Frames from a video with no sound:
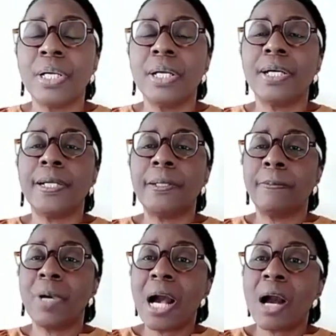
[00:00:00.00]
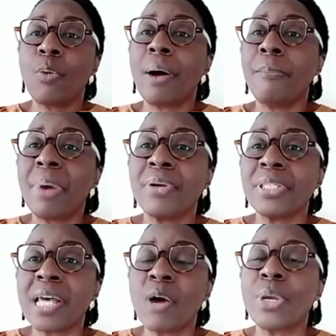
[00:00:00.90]
how our parents,
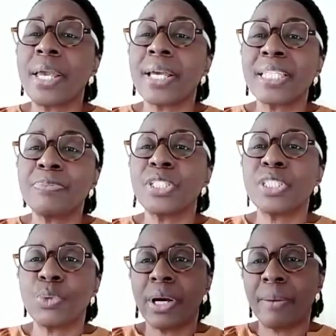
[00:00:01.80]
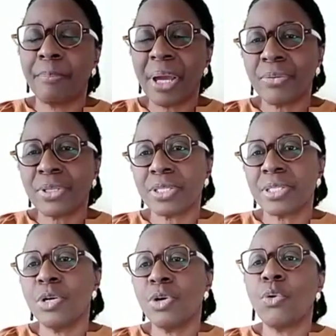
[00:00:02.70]
how we experience it with our parents,
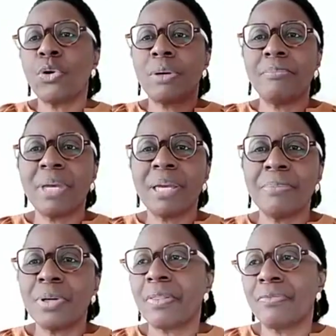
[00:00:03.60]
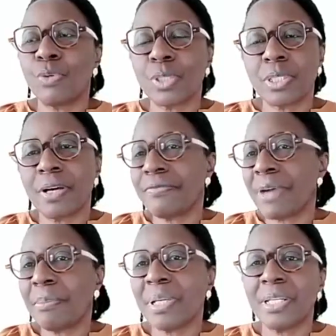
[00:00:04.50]
or maybe other forces, our
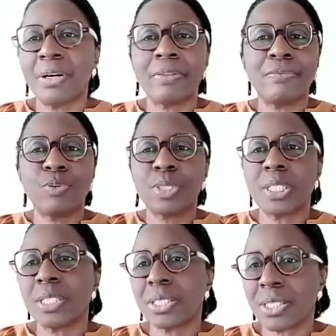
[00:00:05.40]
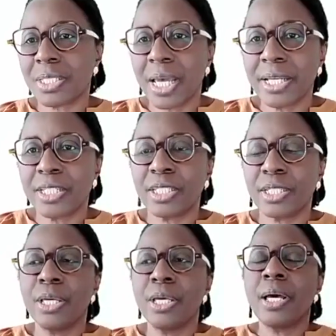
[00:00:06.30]
family, other forces in society.
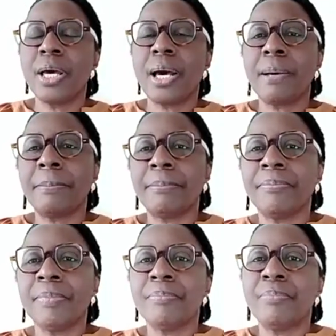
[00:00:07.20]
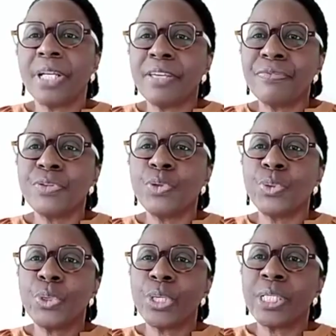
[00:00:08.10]
But if you
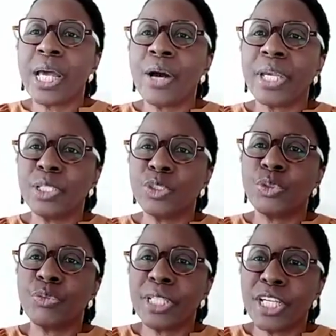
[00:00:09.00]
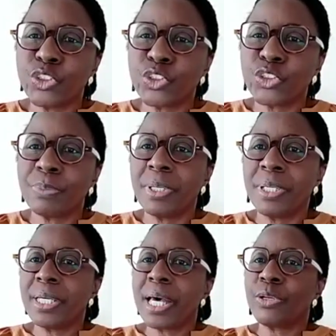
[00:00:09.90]
are now getting to a relationship
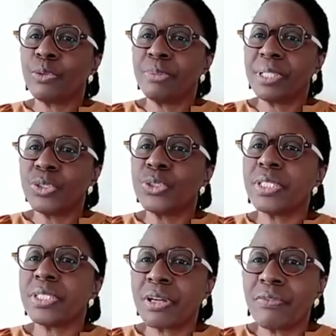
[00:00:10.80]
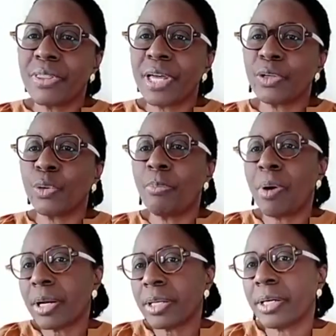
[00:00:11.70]
and you begin to discover that your
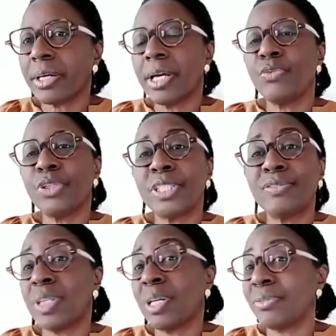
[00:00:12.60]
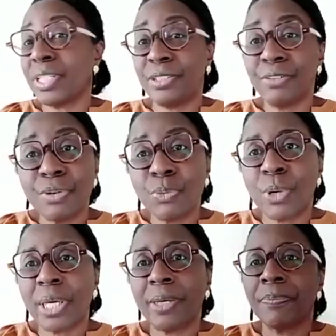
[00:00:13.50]
partner receives love a different way,